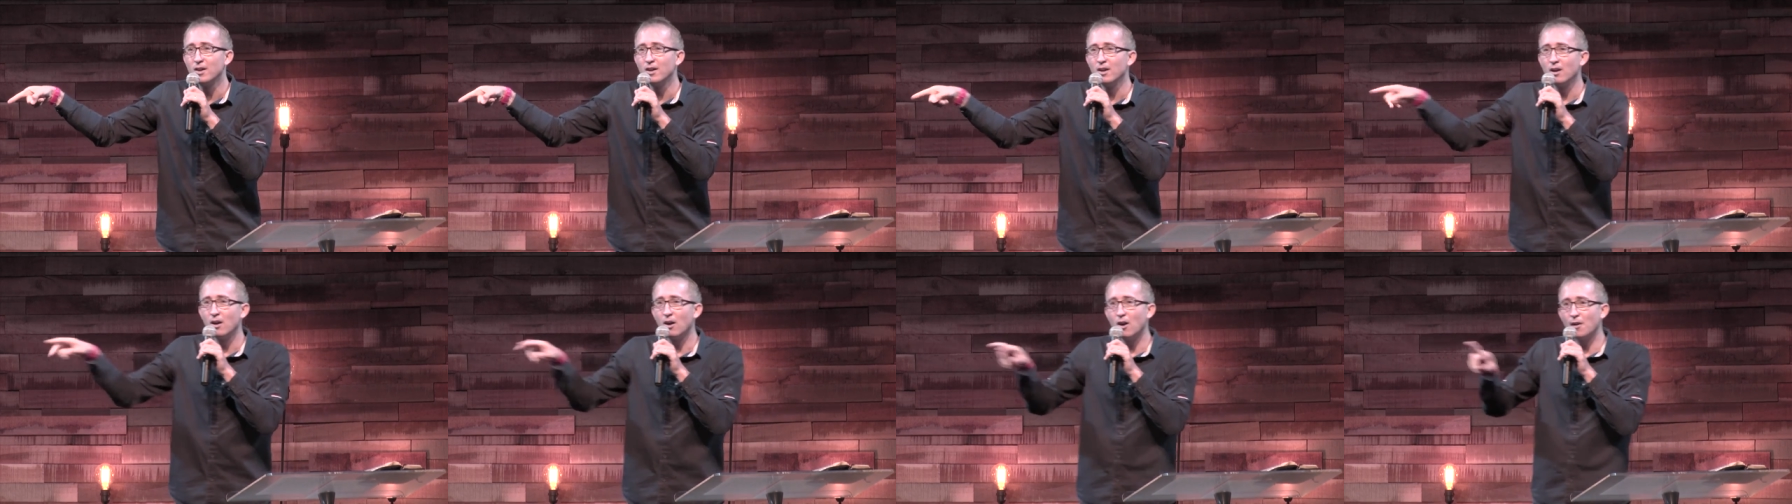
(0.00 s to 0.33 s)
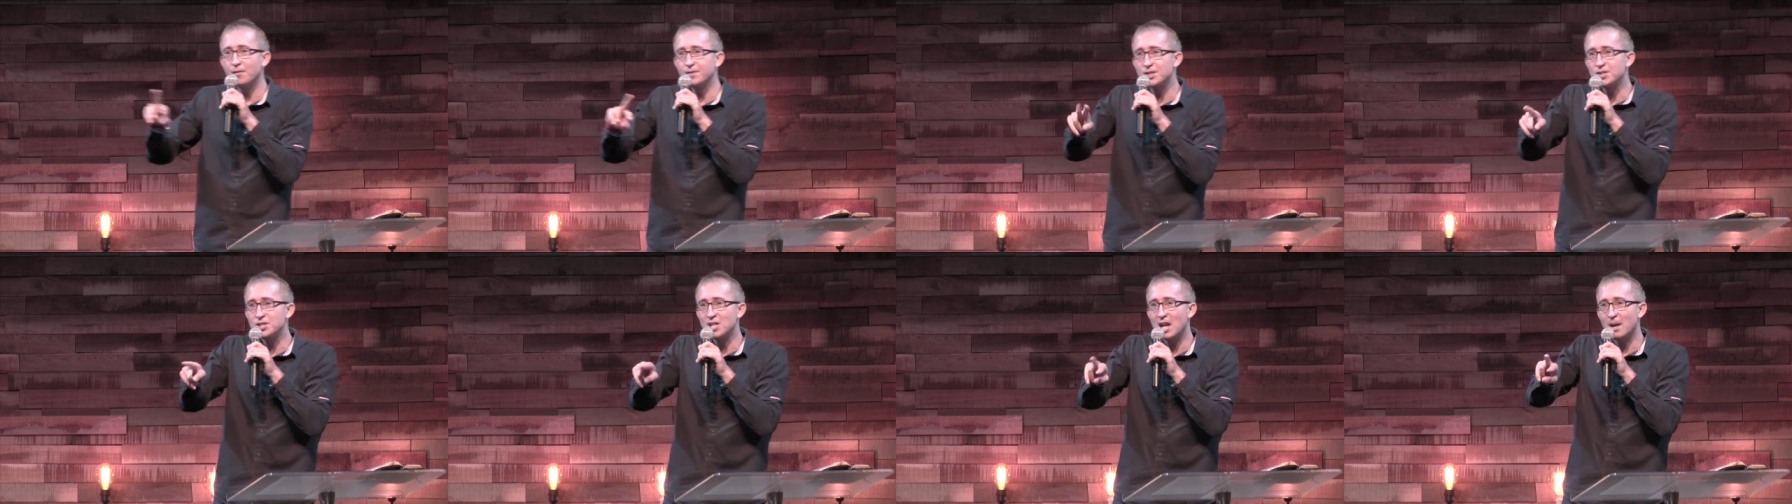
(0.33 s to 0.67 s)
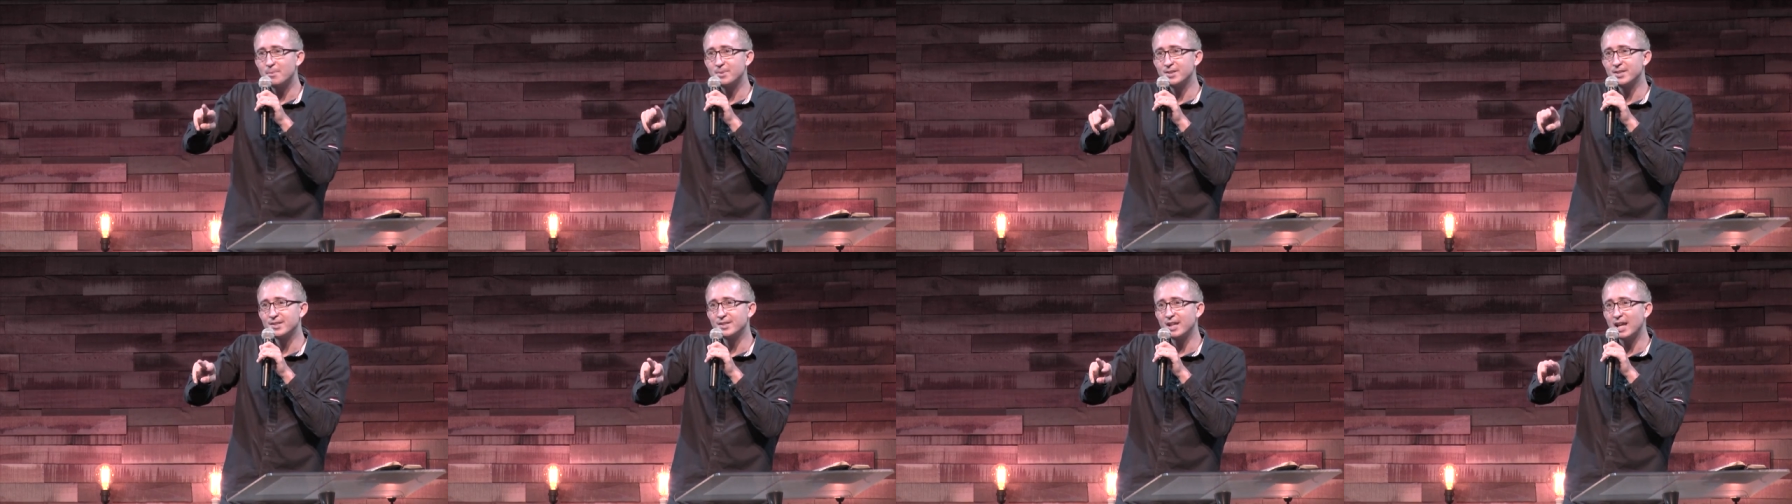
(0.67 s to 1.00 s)
after
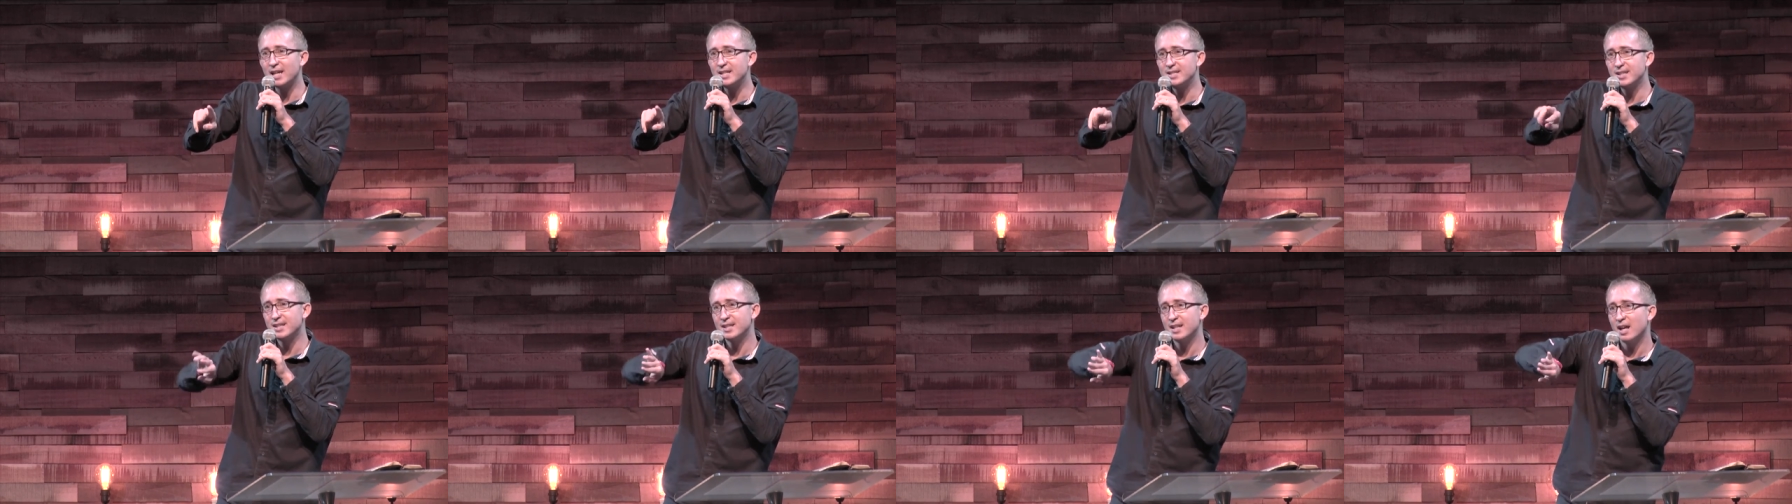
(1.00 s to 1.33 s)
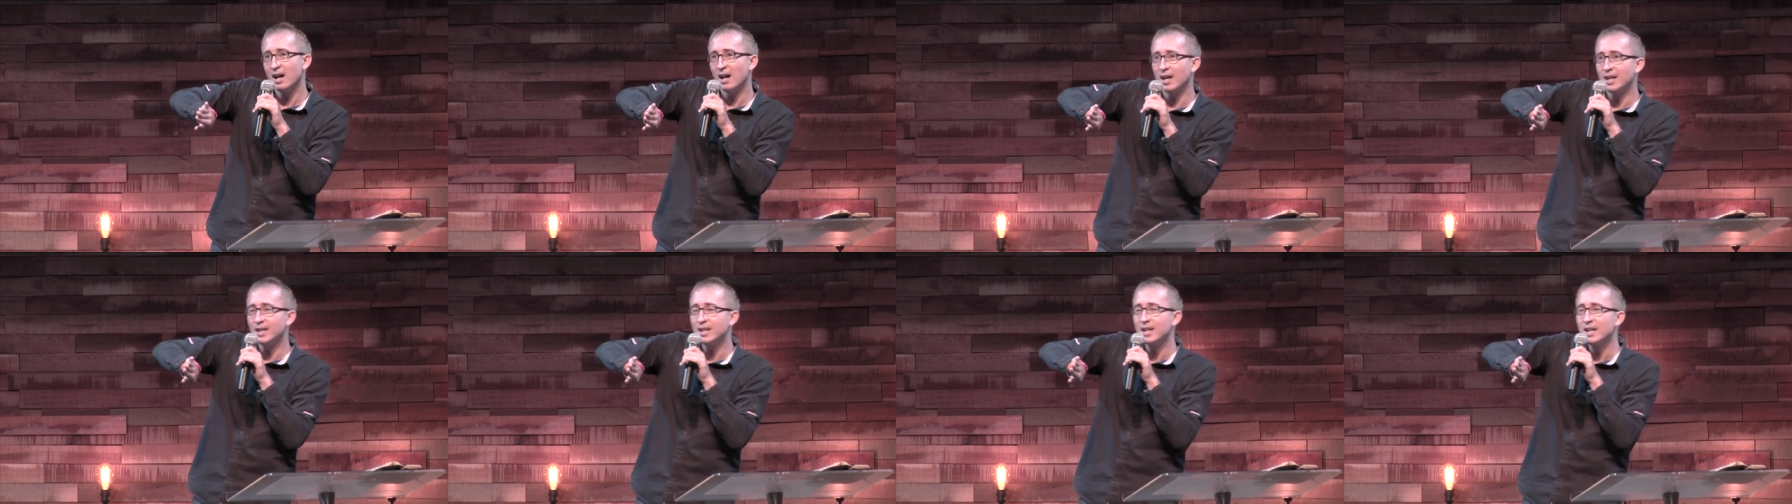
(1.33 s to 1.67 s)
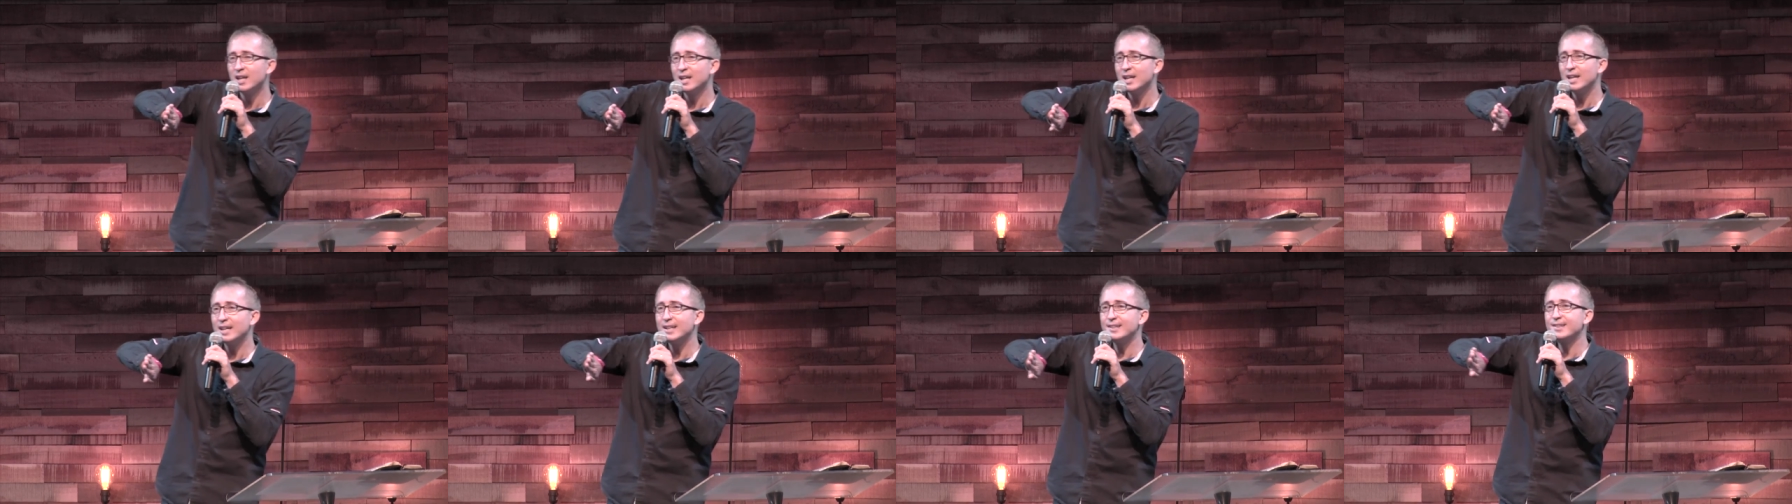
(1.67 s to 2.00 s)
chapters 8 and 9,
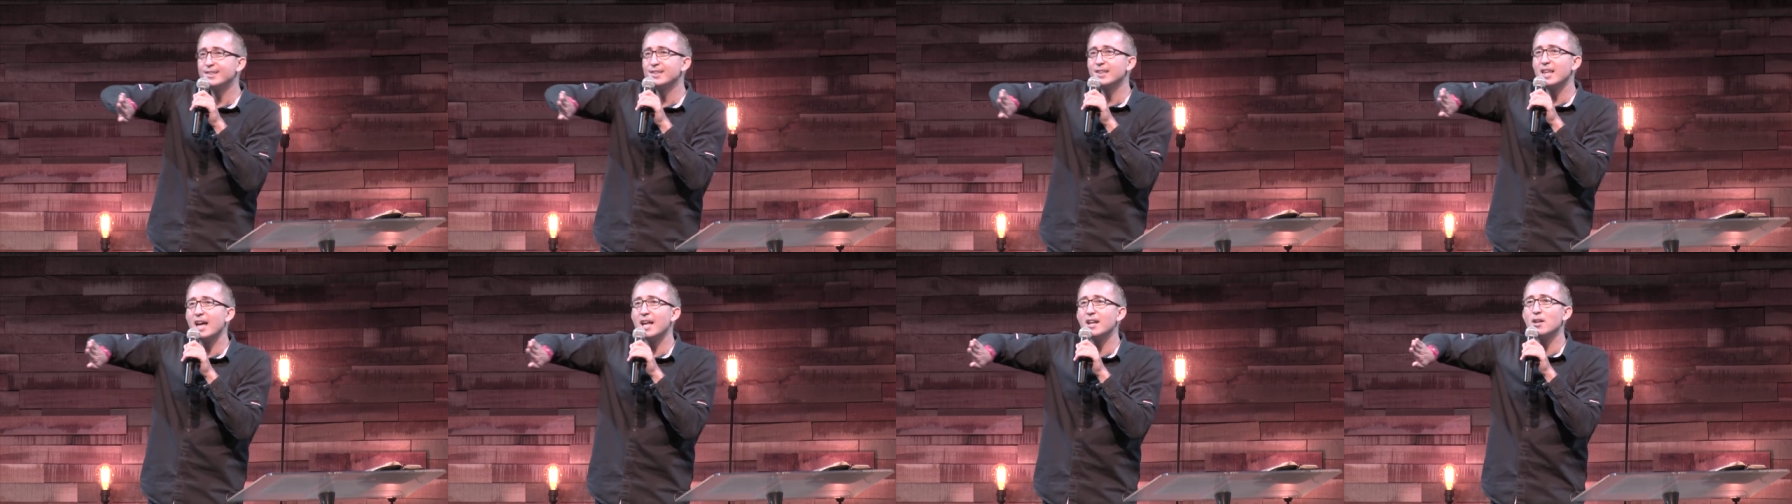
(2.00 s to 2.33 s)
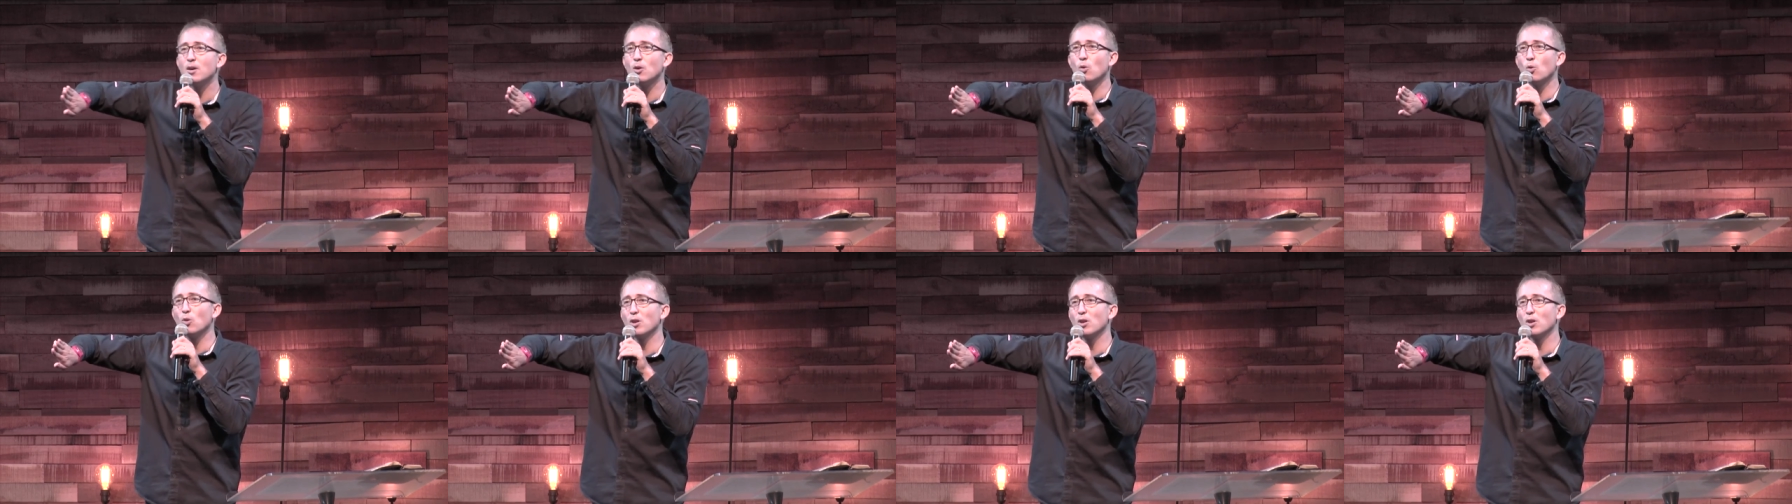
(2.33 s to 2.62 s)
is then all